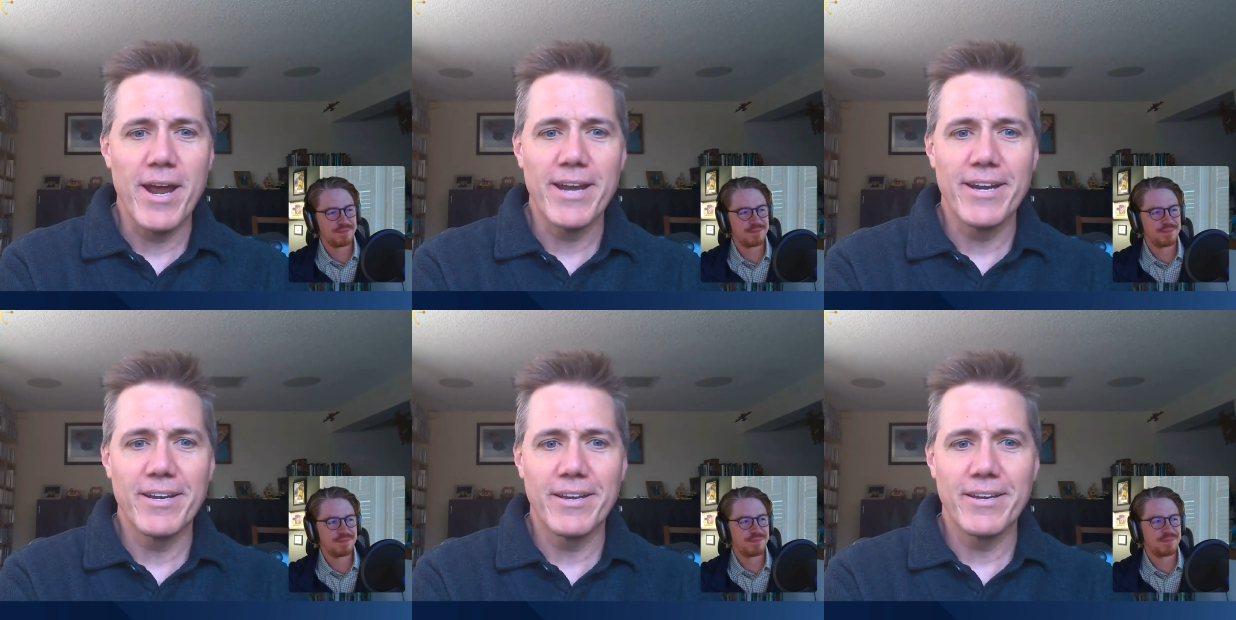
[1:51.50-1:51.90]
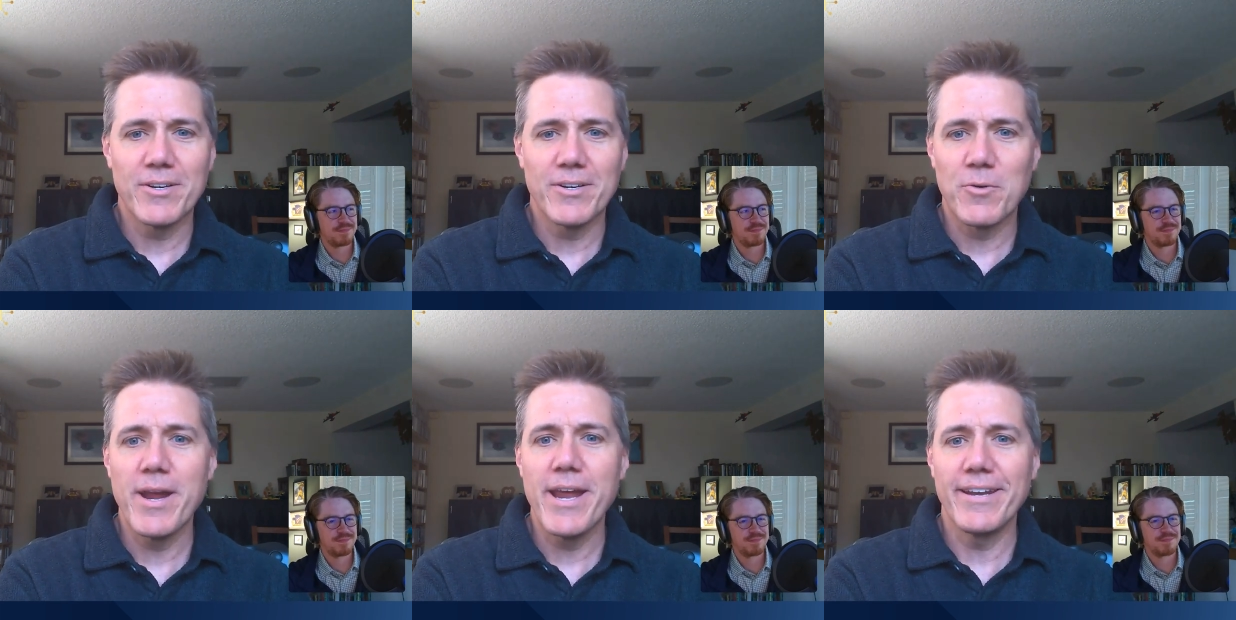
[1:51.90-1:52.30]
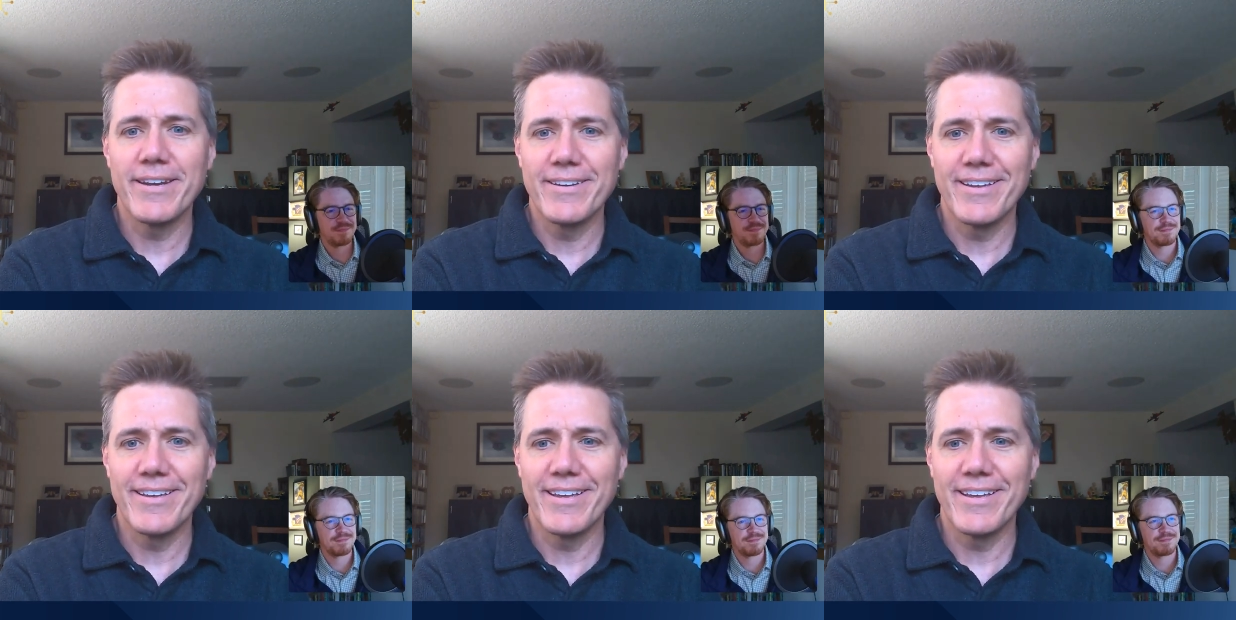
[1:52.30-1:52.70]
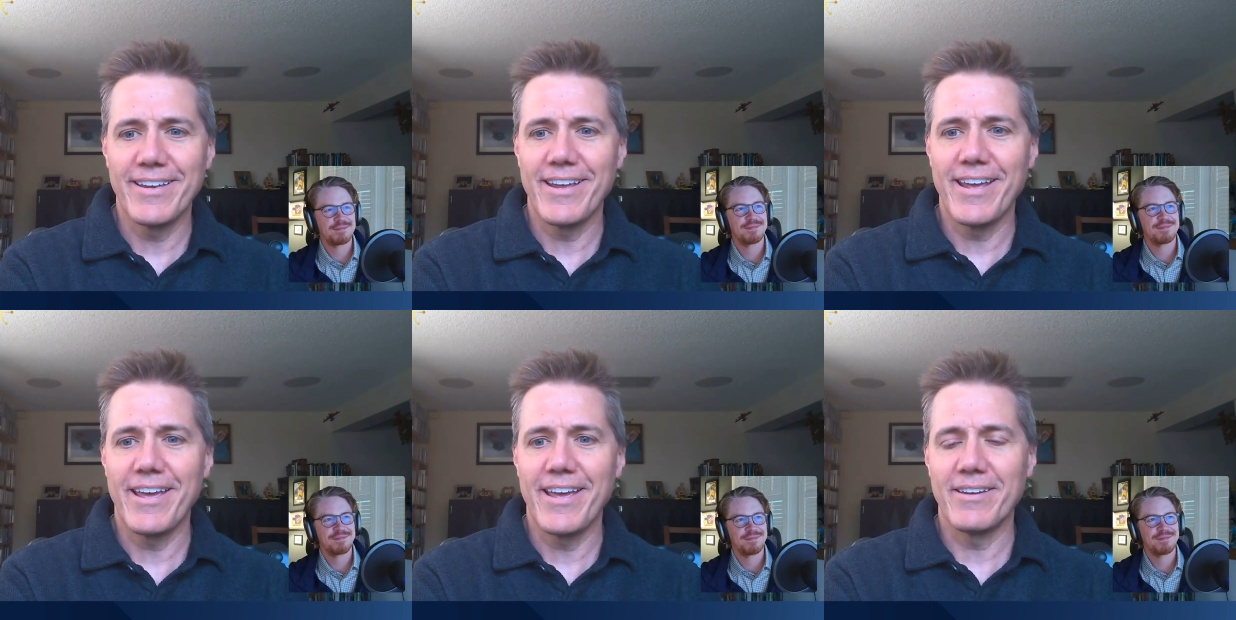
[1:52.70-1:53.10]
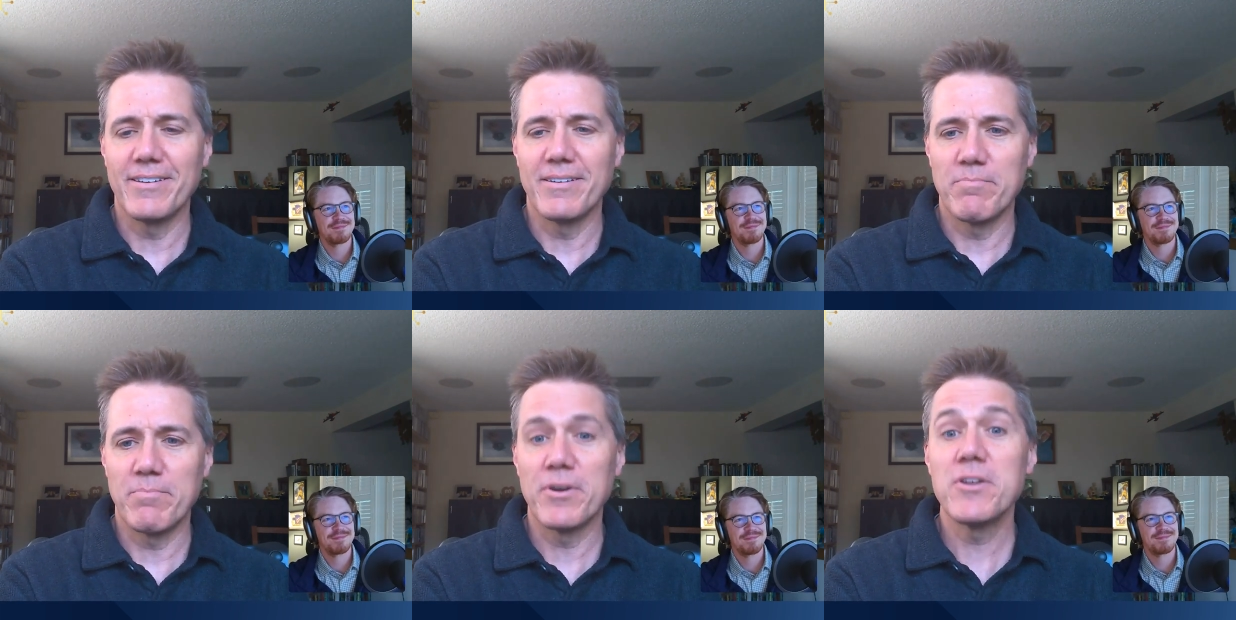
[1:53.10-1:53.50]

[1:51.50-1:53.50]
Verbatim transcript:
Speaker 1: trying to create and, and,